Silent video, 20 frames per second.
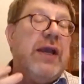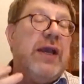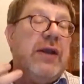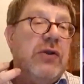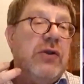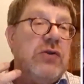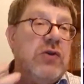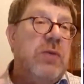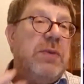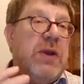
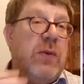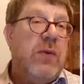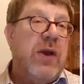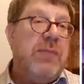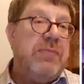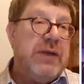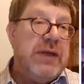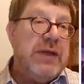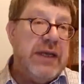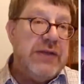atomic
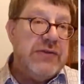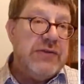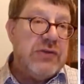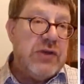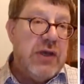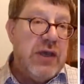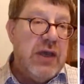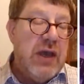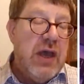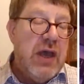weapon. It's
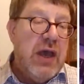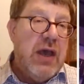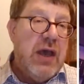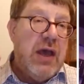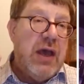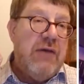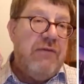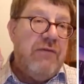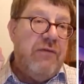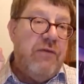a
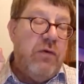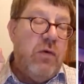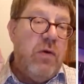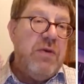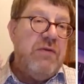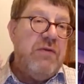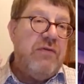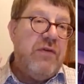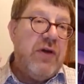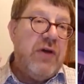form
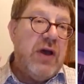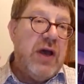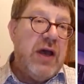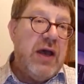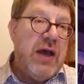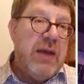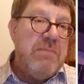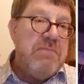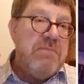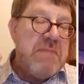of
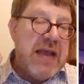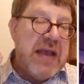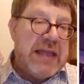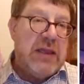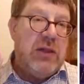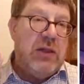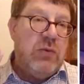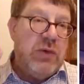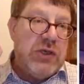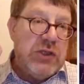
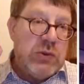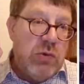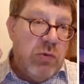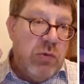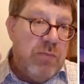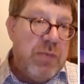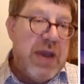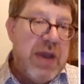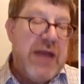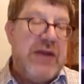metal which will
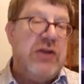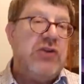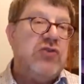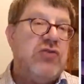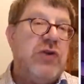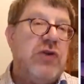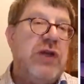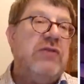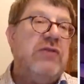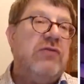
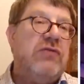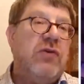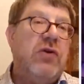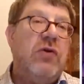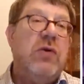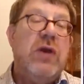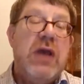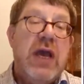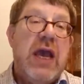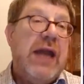penetrate
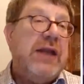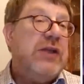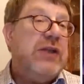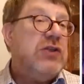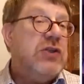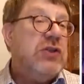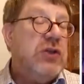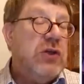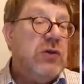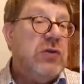through, and
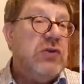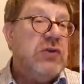it's used